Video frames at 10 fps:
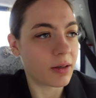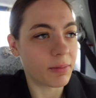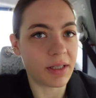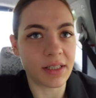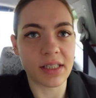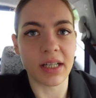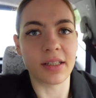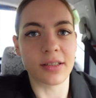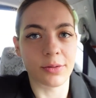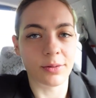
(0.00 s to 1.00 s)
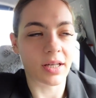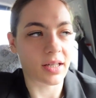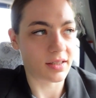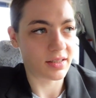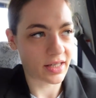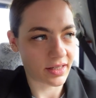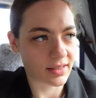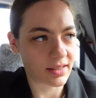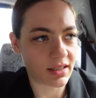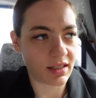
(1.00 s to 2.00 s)
we decided to get a
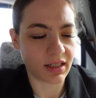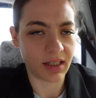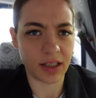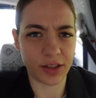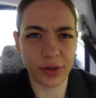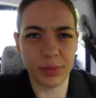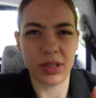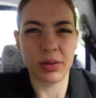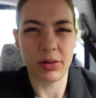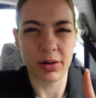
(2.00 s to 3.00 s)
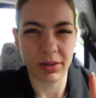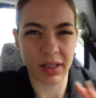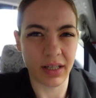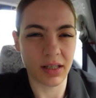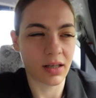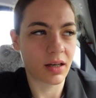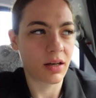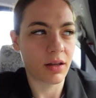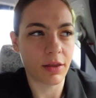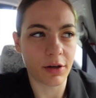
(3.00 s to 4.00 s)
taxi. It should be around like
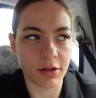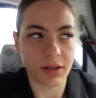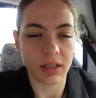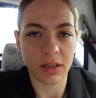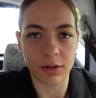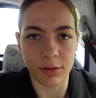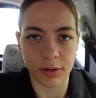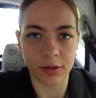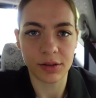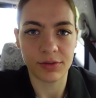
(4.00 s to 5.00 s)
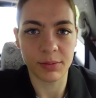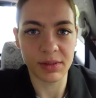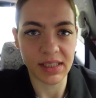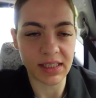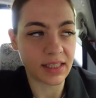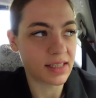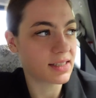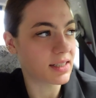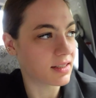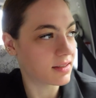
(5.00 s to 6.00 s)
30 euros from the city
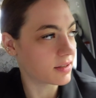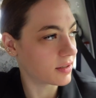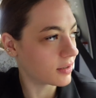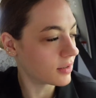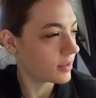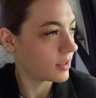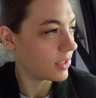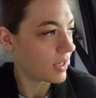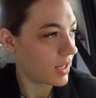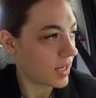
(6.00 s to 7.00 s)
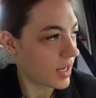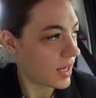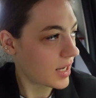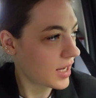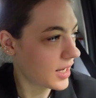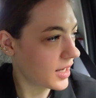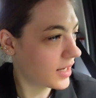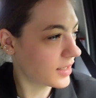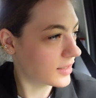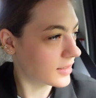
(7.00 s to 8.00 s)
center.
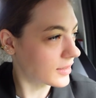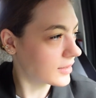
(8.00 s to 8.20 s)
And